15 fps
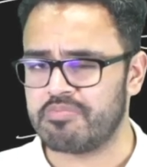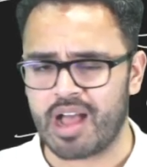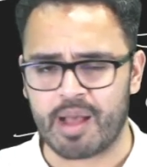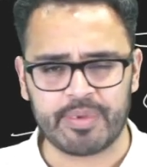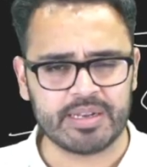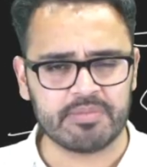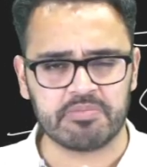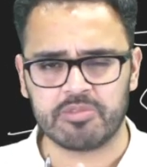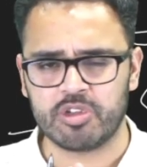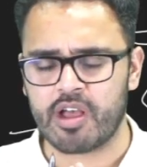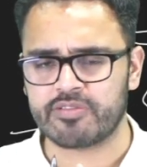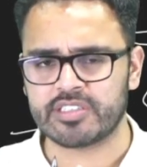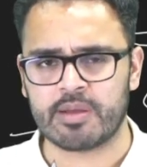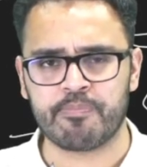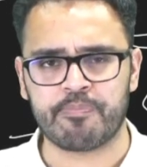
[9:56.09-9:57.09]
I mean, you
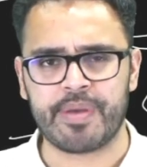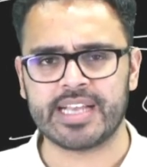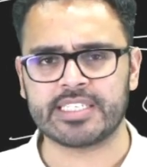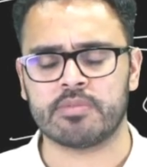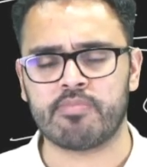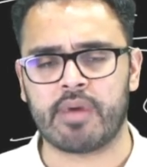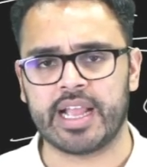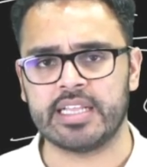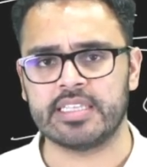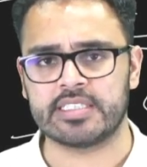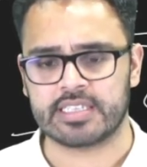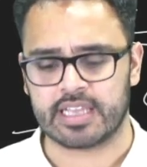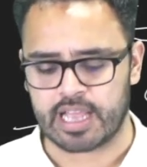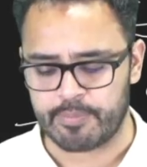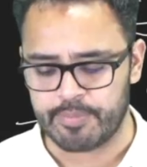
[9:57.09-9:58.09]
have some best
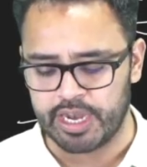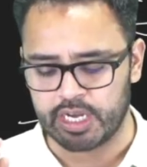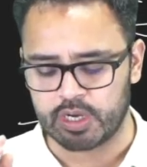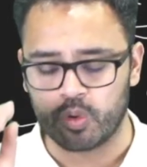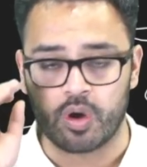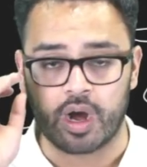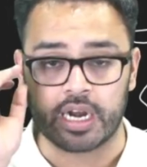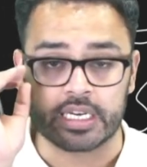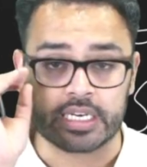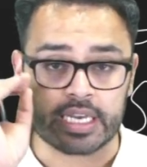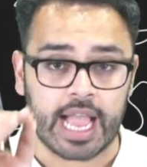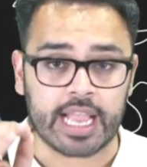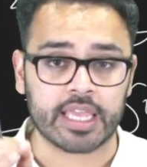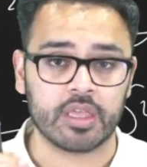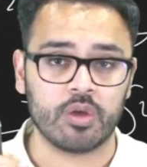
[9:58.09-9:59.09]
minds coming to
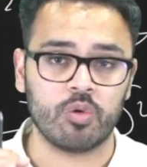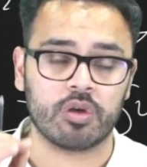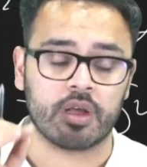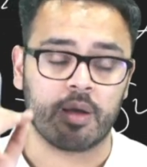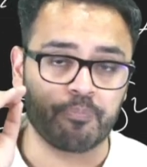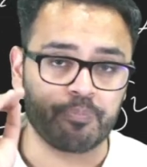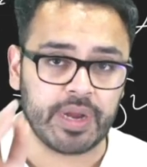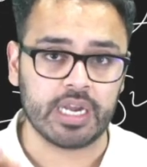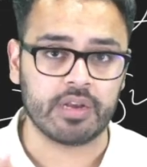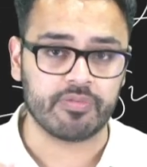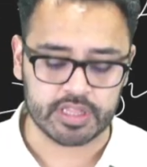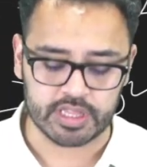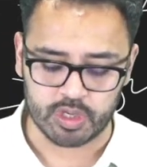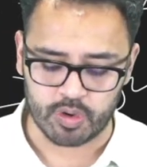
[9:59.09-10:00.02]
attack you, compete with